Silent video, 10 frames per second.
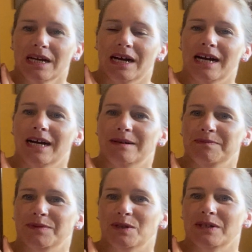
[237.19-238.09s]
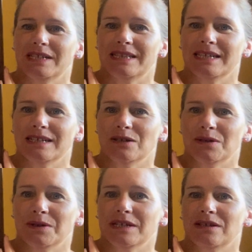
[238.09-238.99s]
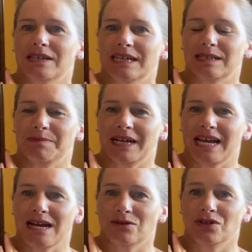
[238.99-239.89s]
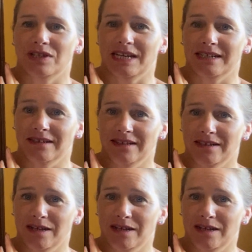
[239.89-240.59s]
So I did think, I could get it back out and just add another